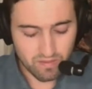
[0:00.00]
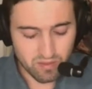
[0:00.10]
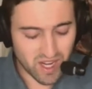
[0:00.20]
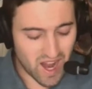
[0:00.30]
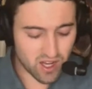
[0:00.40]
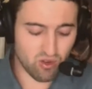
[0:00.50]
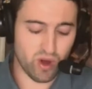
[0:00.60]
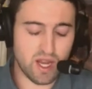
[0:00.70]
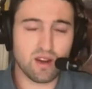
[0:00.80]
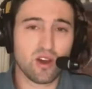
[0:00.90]
but not
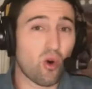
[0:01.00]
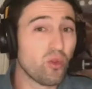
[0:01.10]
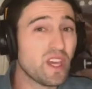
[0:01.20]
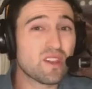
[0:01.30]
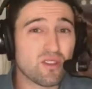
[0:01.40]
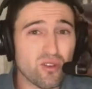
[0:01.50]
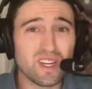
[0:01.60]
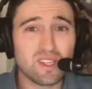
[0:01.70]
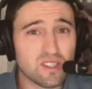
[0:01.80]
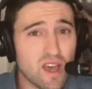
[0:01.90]
great. Only
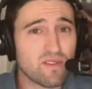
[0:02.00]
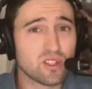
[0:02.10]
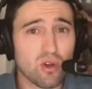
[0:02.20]
37